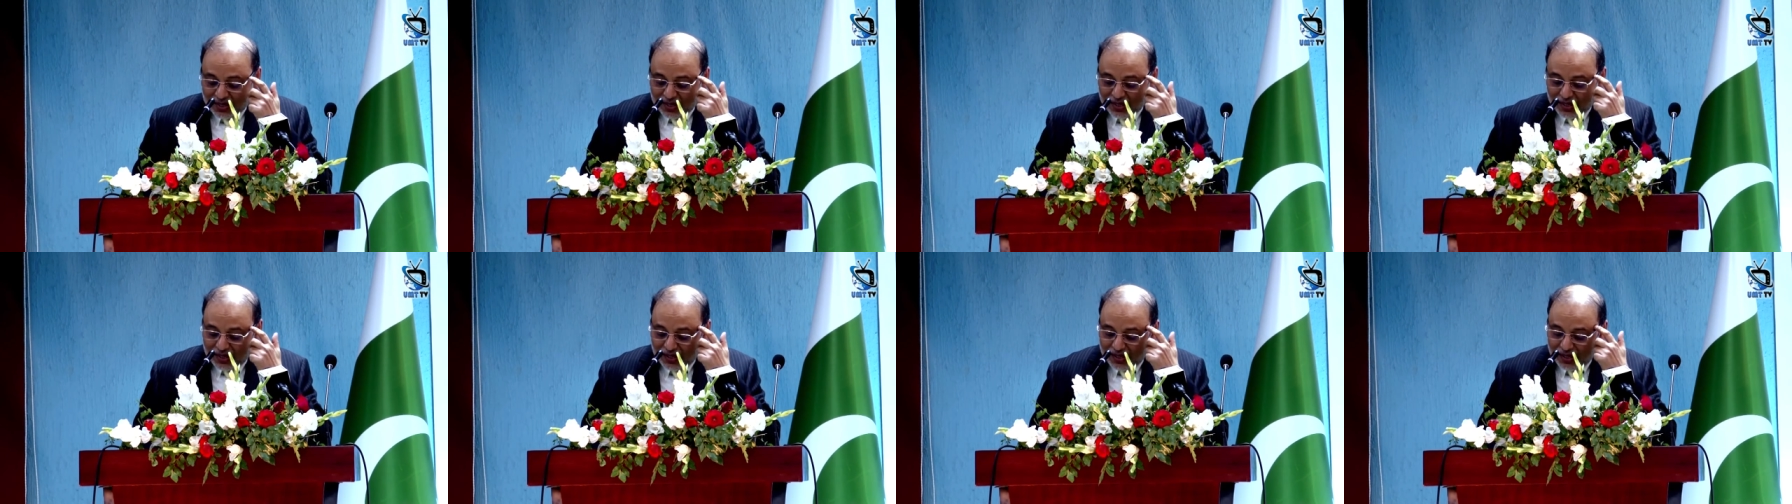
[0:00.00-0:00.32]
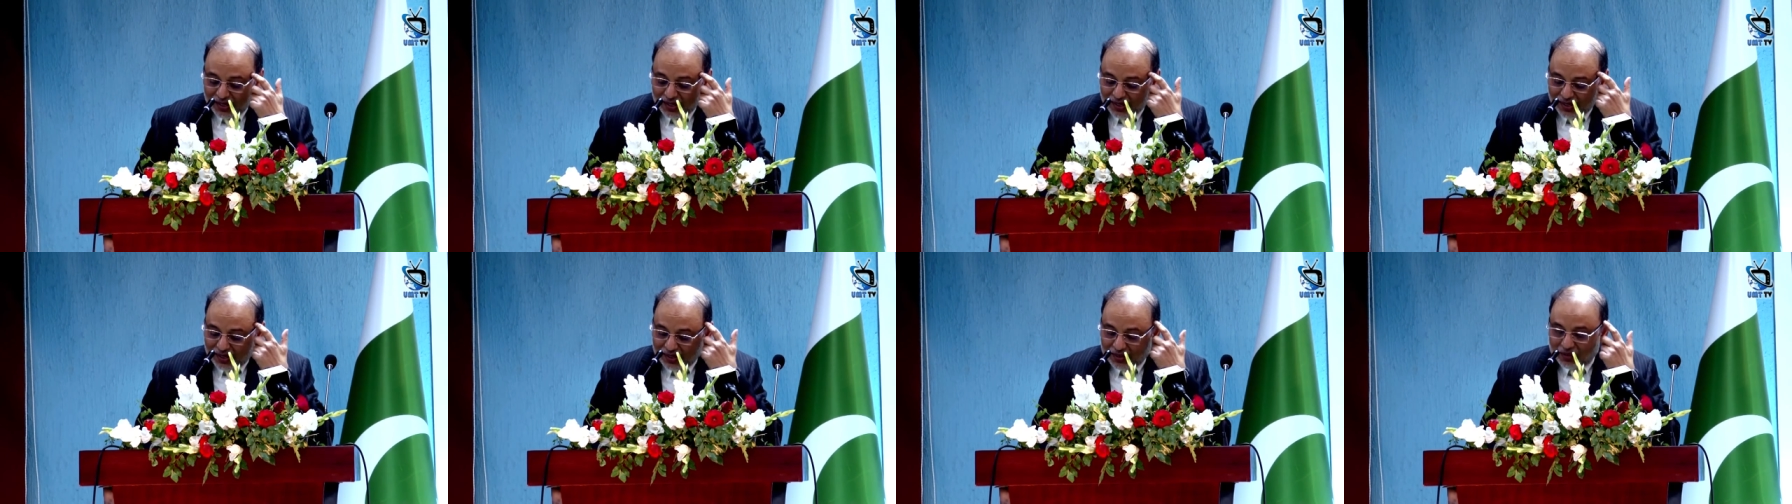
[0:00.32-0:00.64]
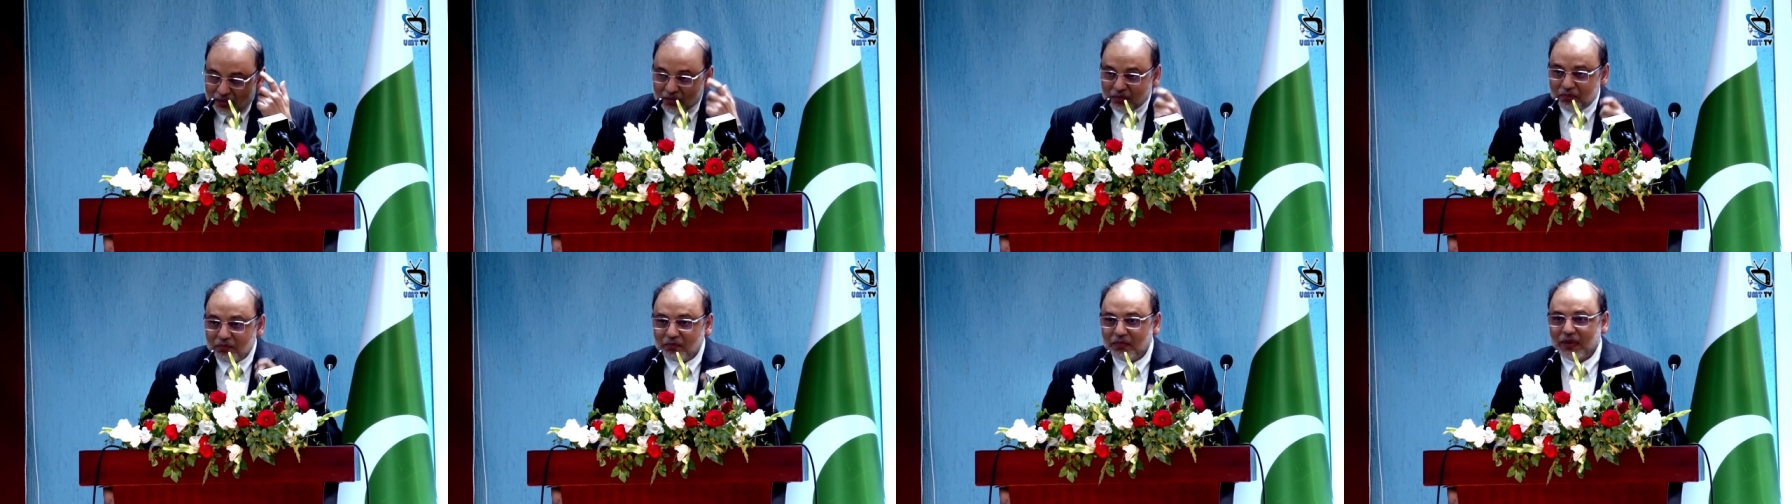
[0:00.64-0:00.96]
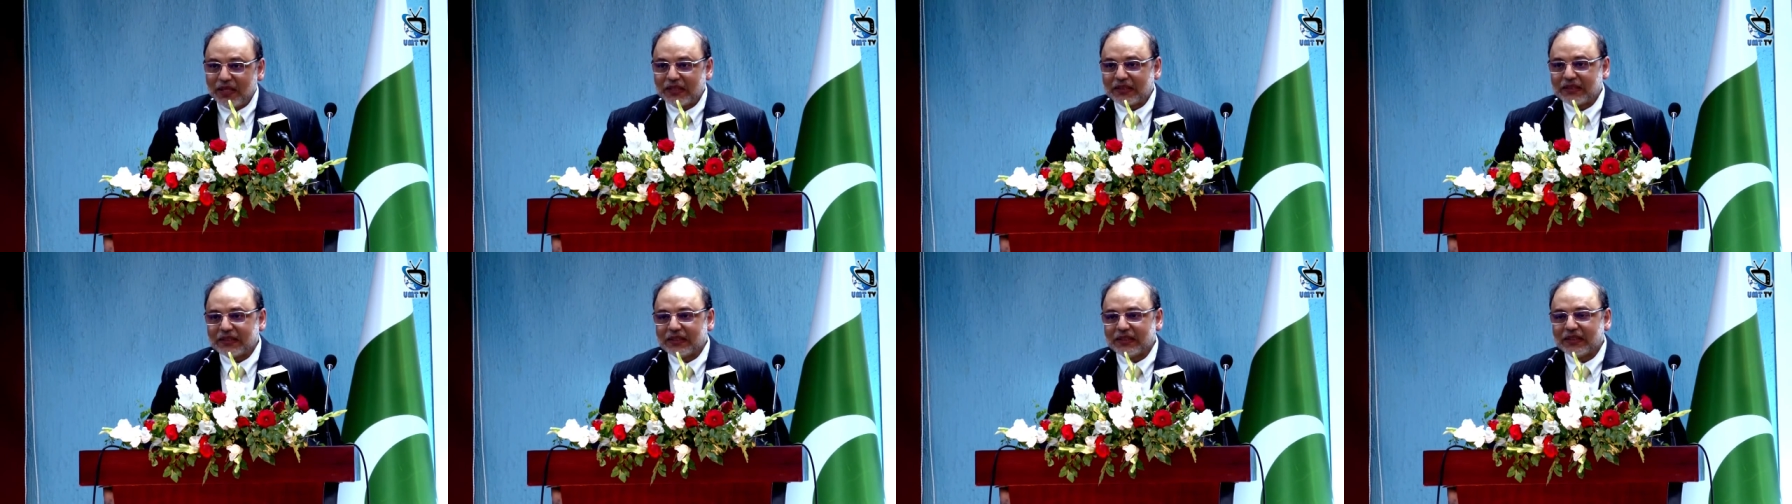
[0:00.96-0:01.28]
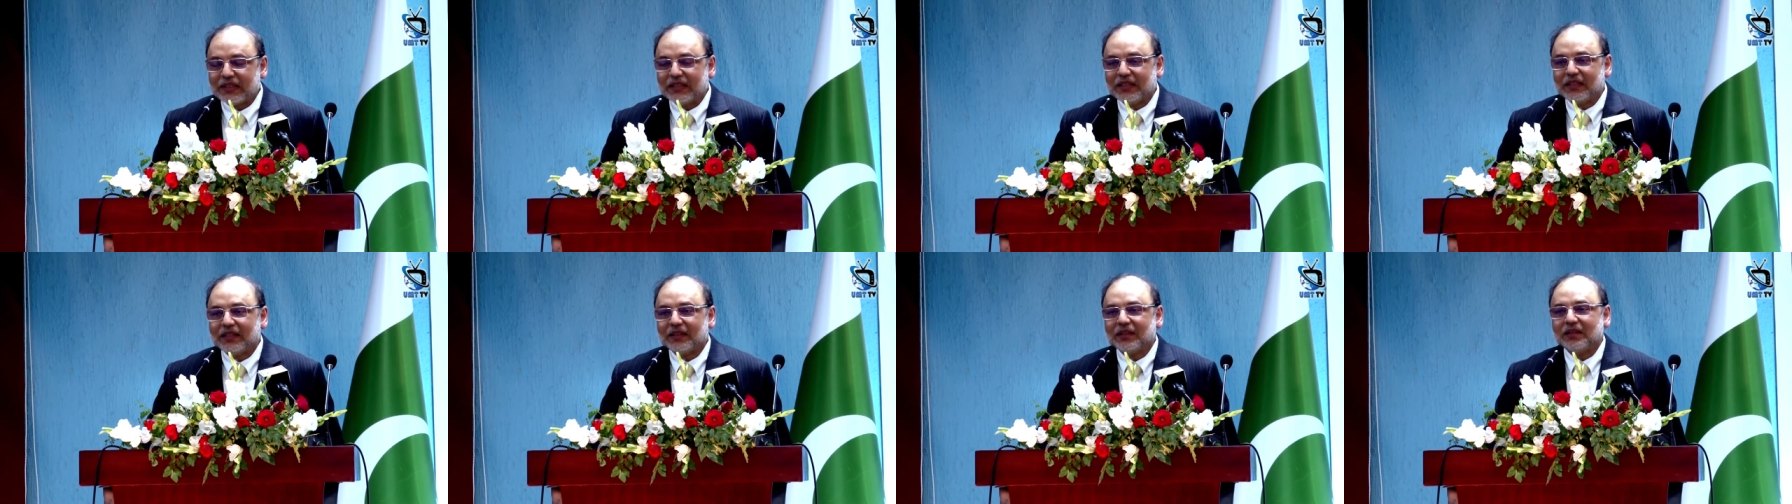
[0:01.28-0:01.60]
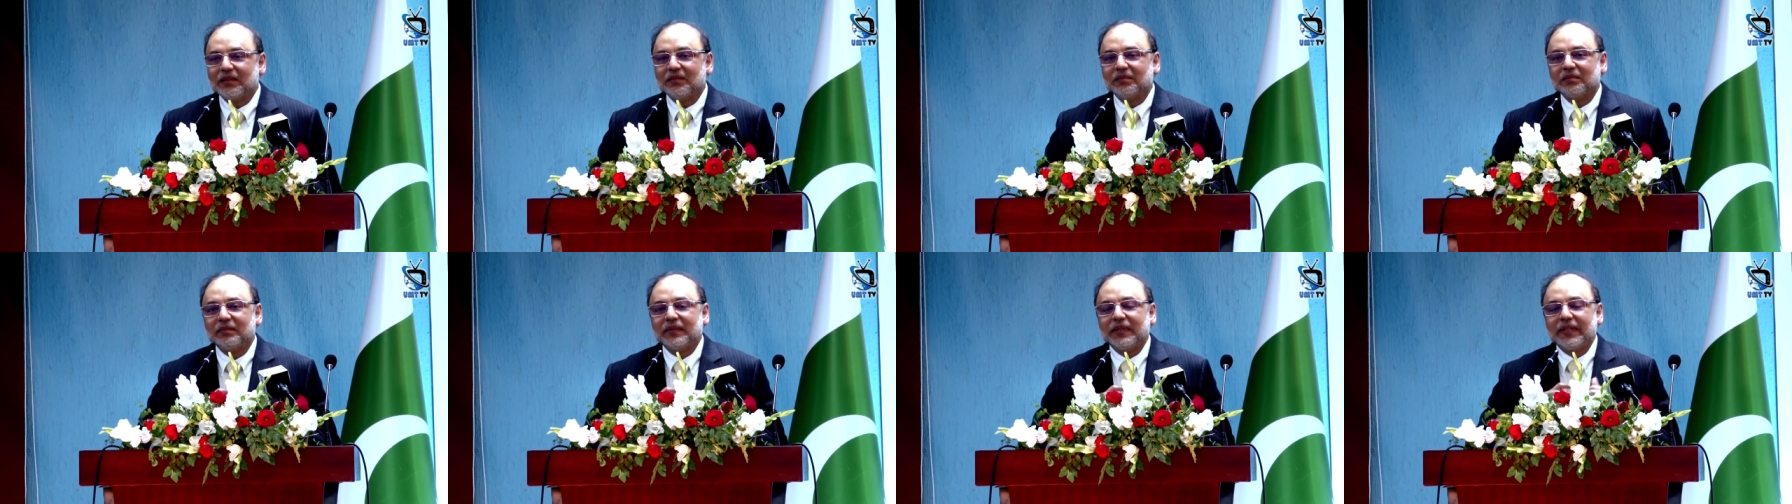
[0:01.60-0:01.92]
Uh, but uh,
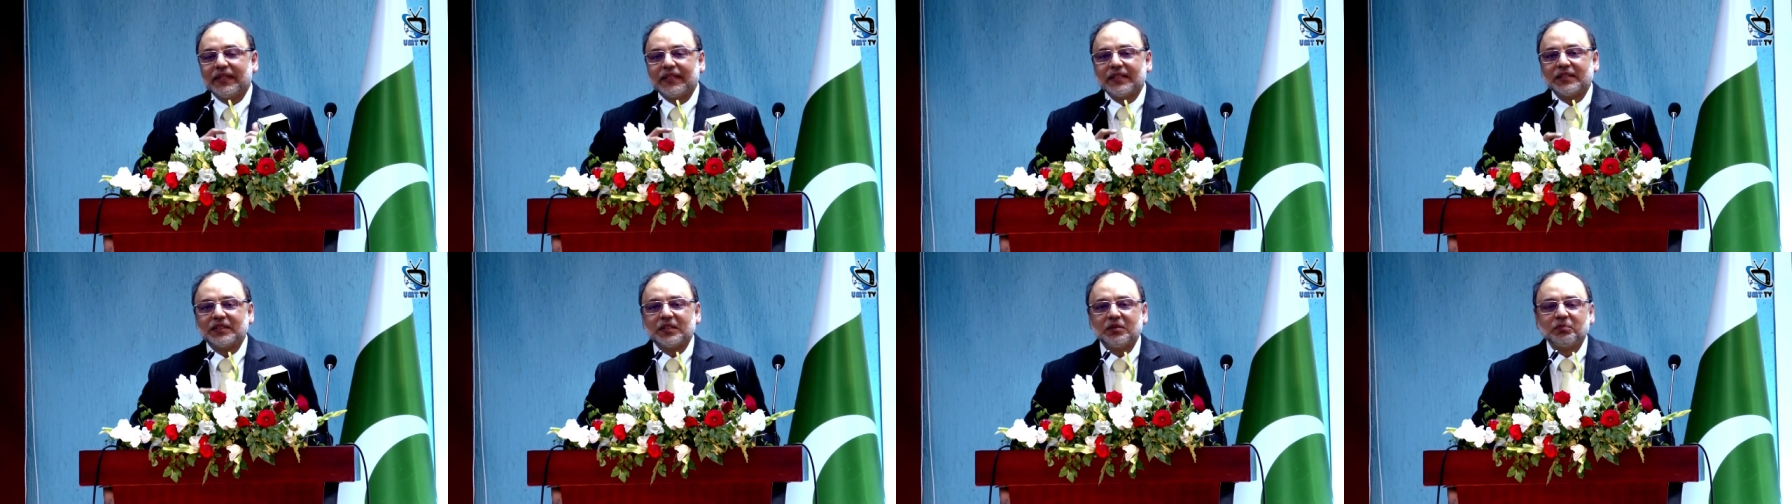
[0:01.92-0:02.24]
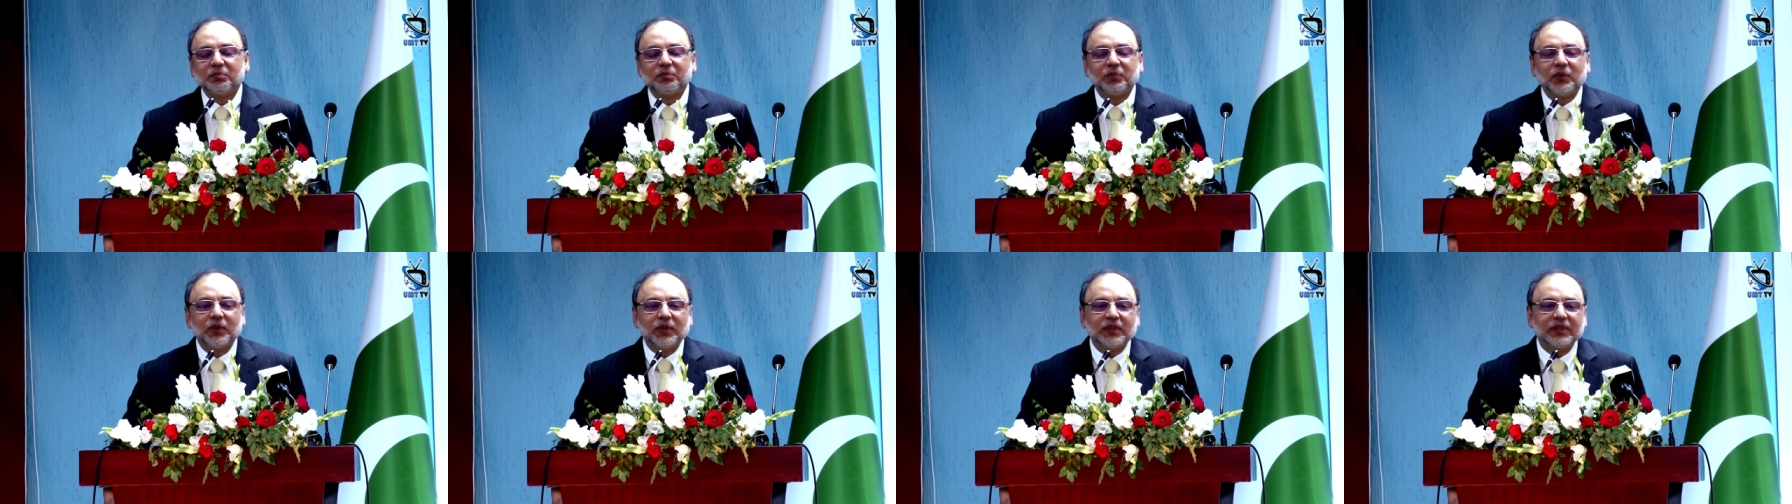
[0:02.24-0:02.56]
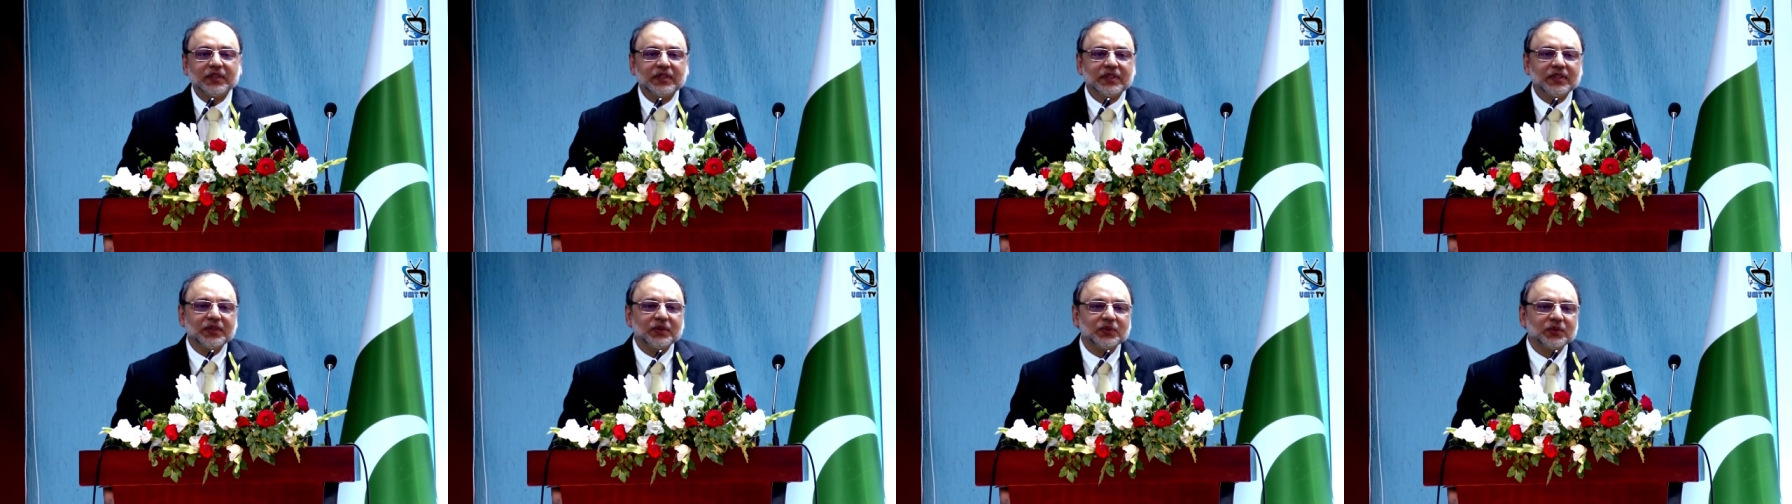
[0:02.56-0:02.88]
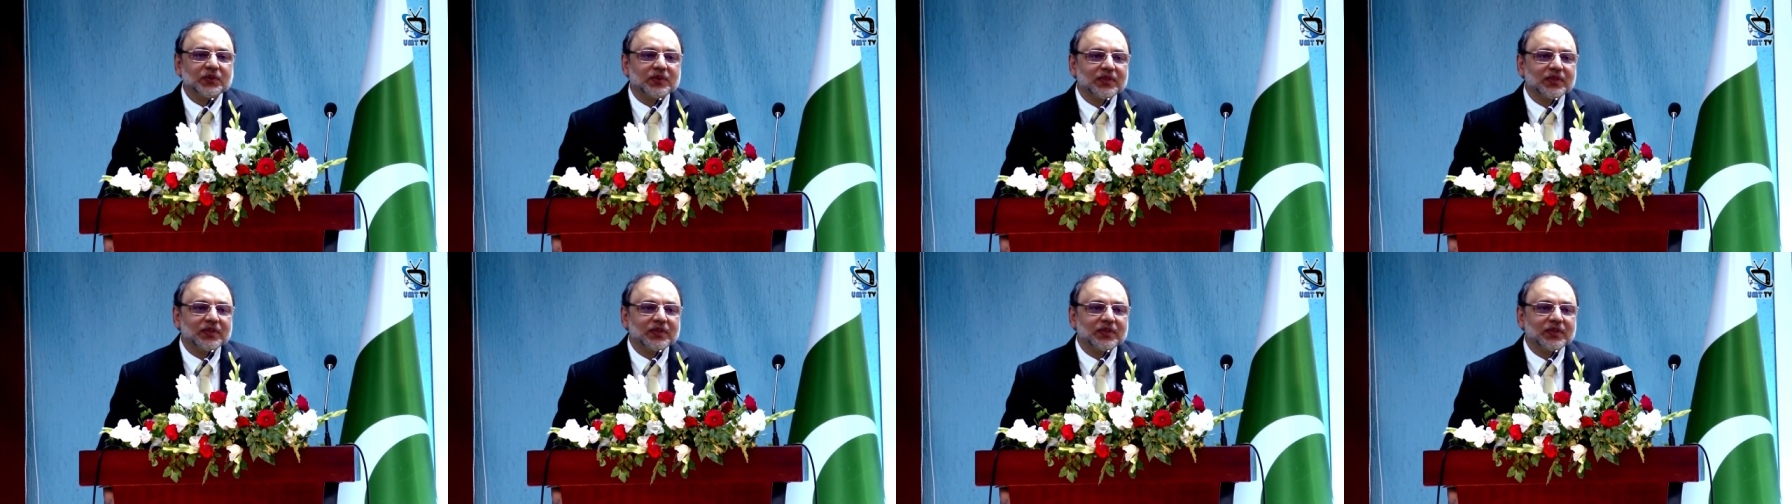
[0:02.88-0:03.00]
it is important to